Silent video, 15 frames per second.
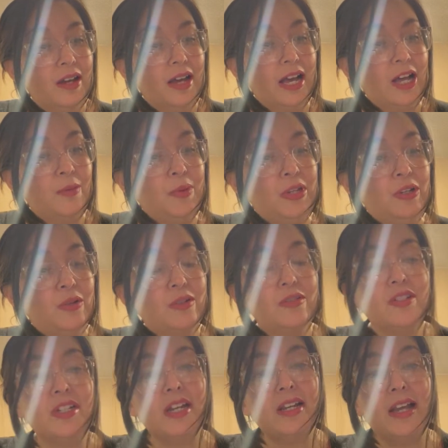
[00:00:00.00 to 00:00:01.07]
helping you
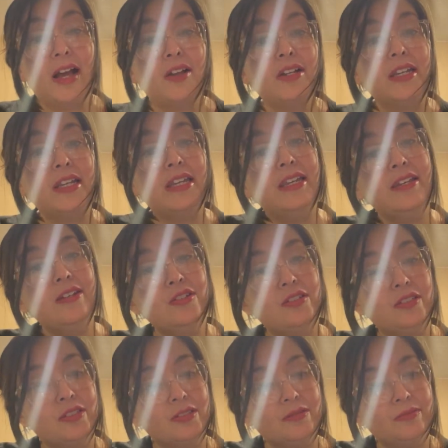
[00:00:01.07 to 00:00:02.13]
understand how to
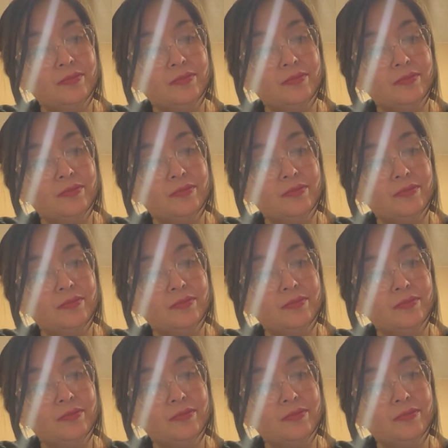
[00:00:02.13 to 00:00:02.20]
heal